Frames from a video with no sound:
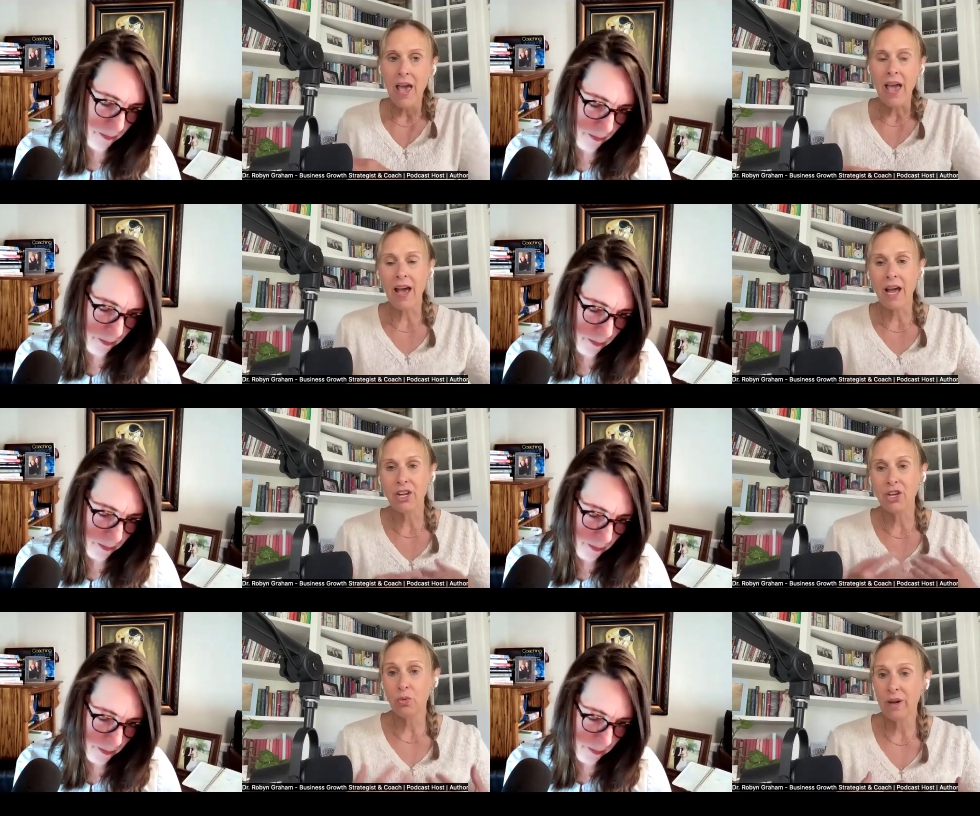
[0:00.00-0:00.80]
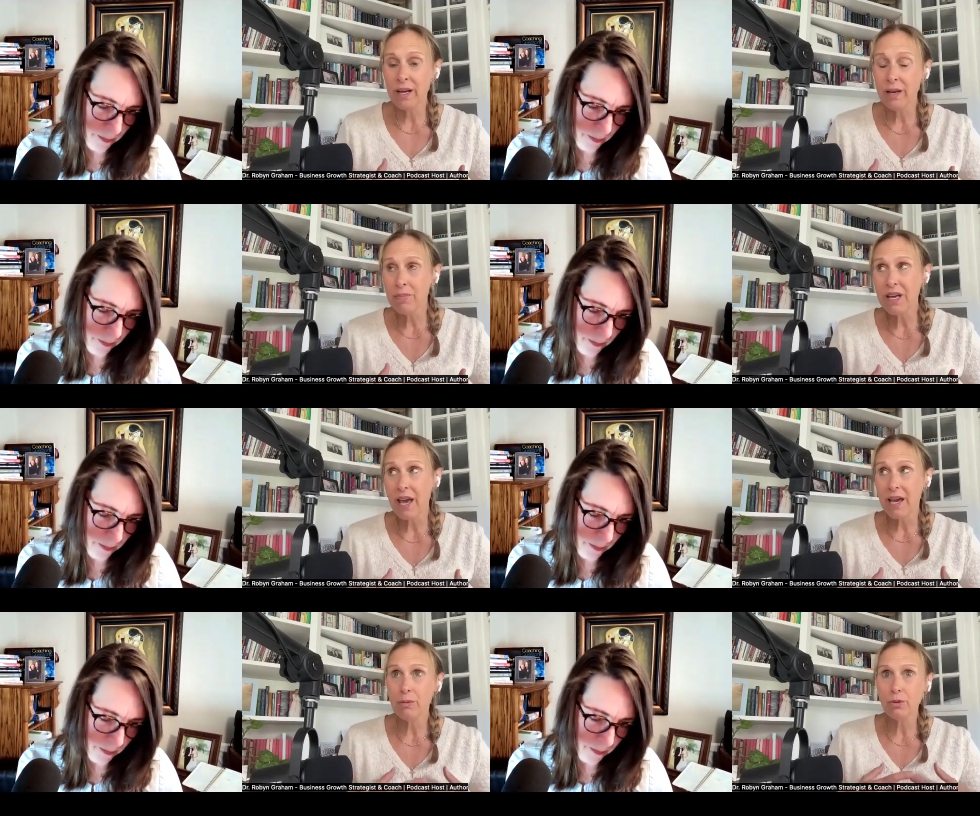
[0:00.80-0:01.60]
Speaker 1: And you want to be
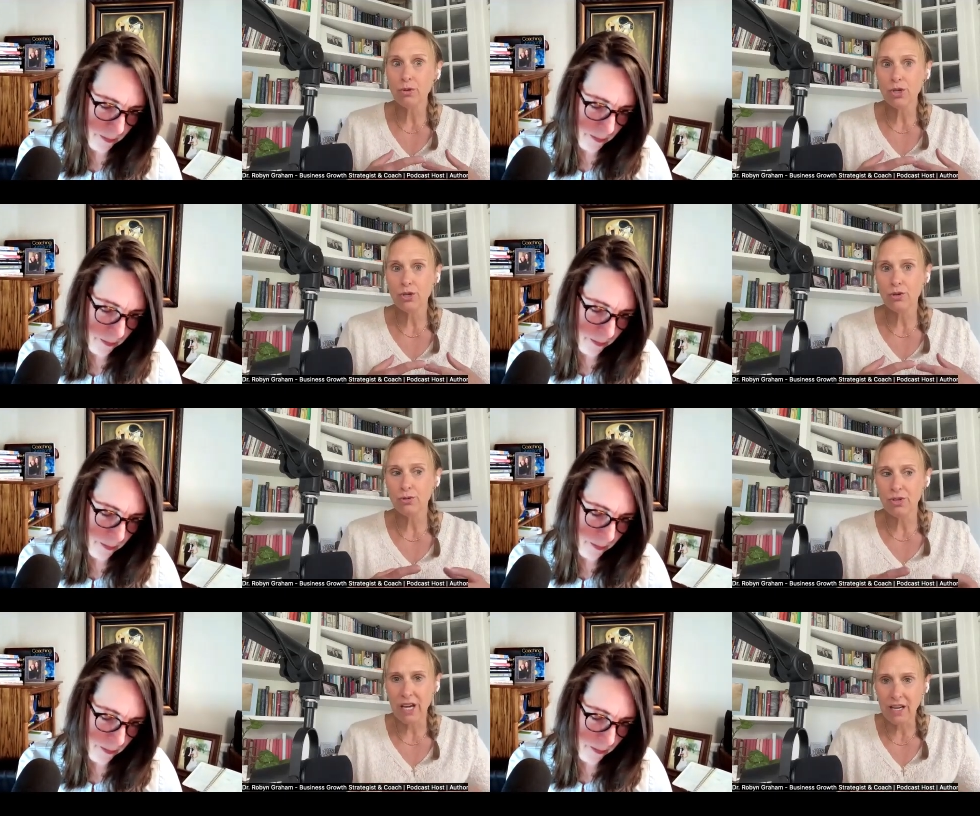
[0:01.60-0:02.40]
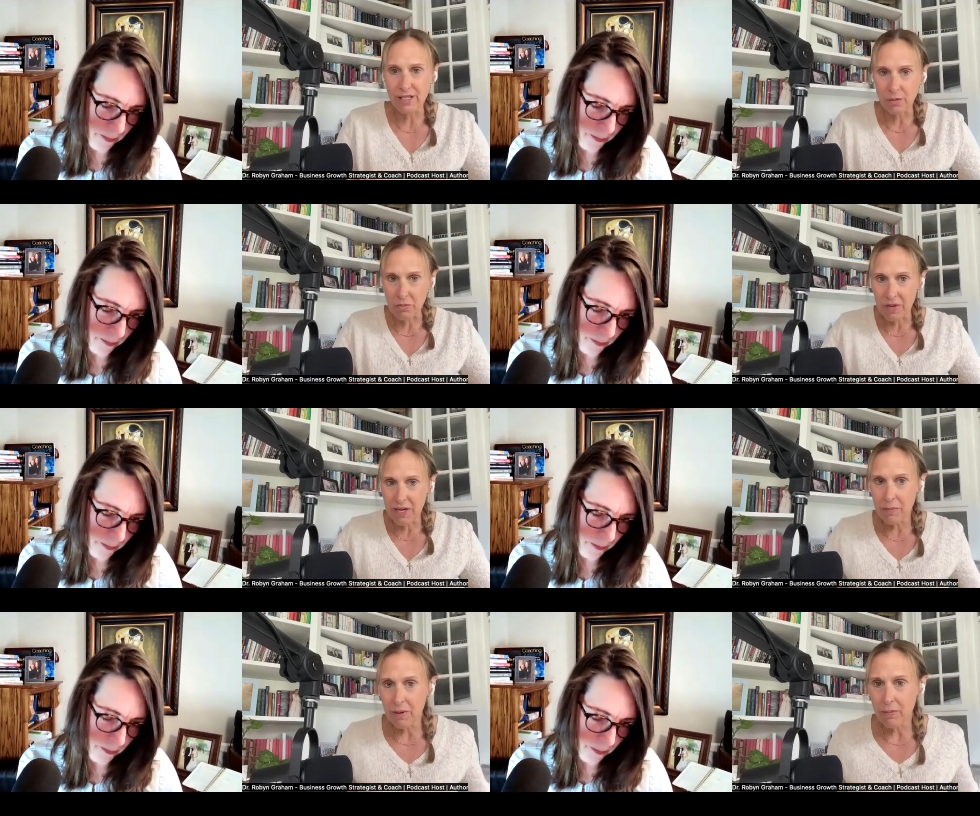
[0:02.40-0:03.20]
able to take as
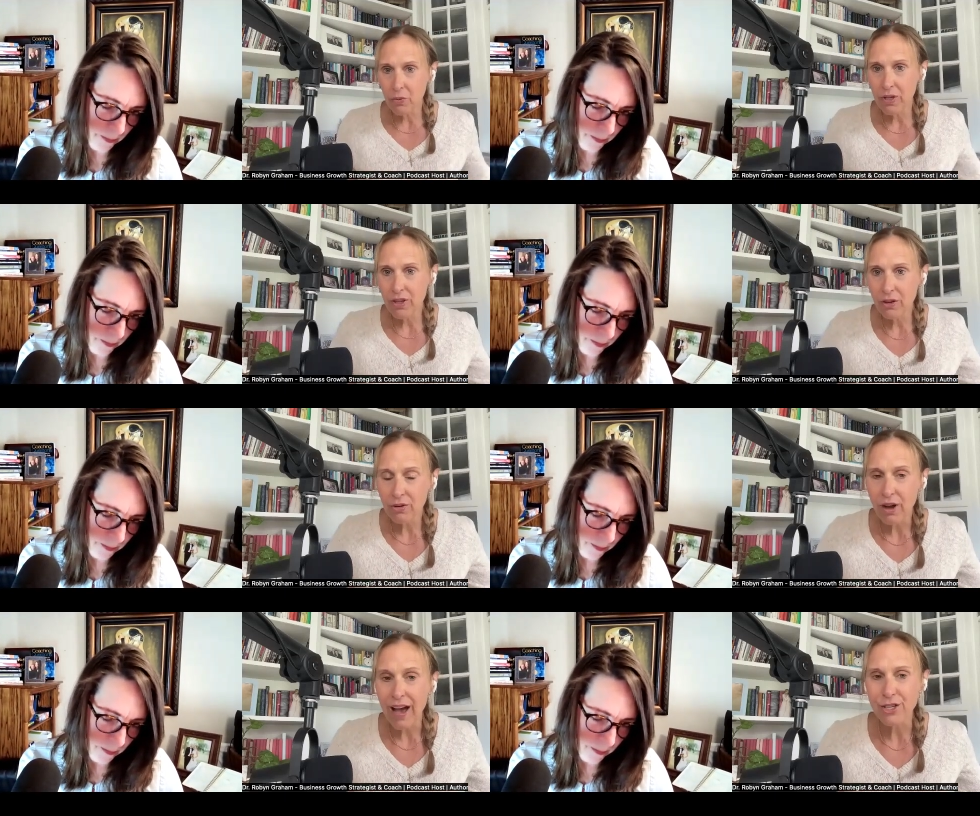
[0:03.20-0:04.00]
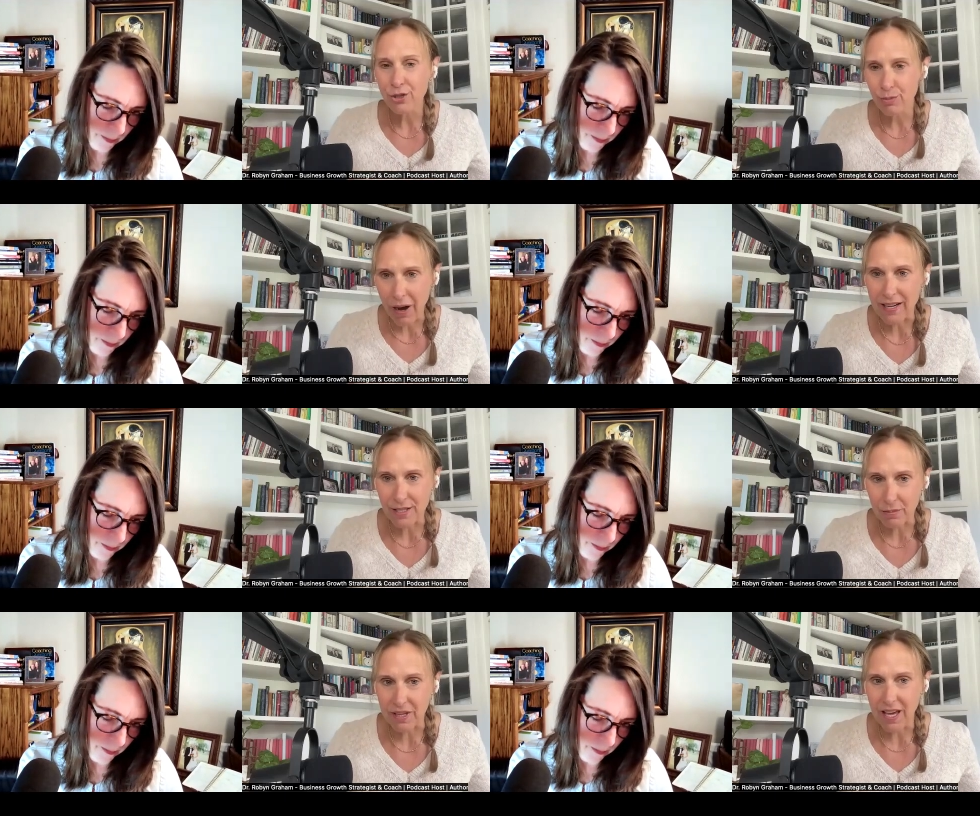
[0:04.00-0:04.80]
many people with you as you
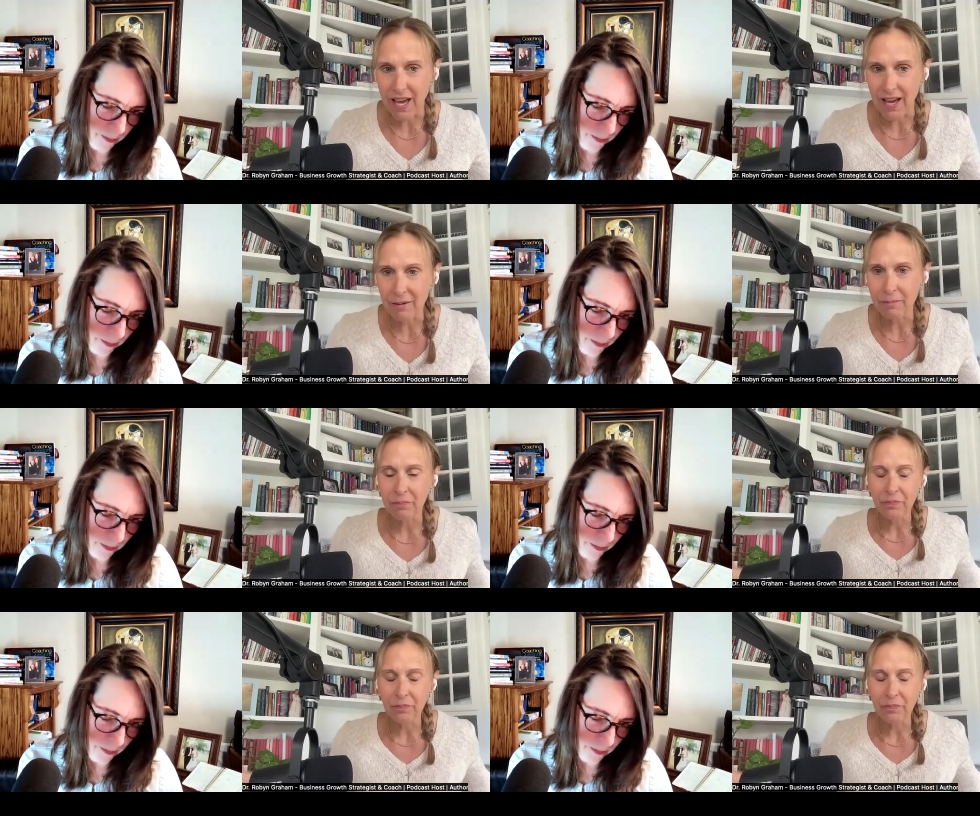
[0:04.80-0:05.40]
possibly can.